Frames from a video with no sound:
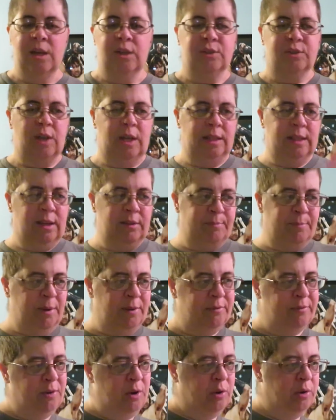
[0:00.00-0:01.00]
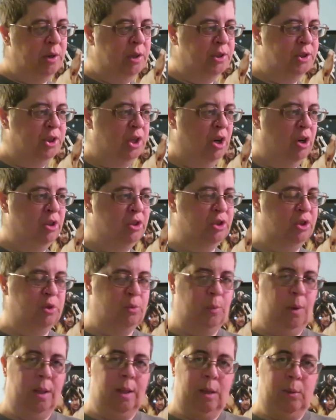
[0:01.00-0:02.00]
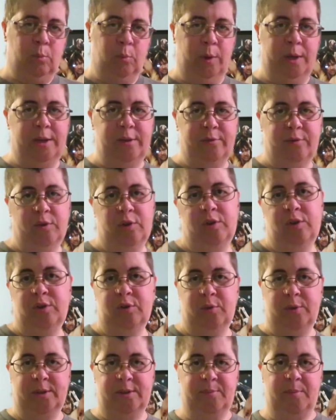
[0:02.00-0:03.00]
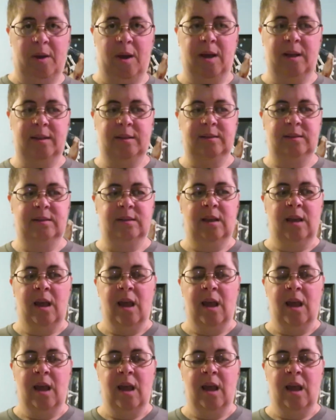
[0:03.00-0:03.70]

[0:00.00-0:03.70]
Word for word: So I left my phone on charger while I'm waiting for her to respond.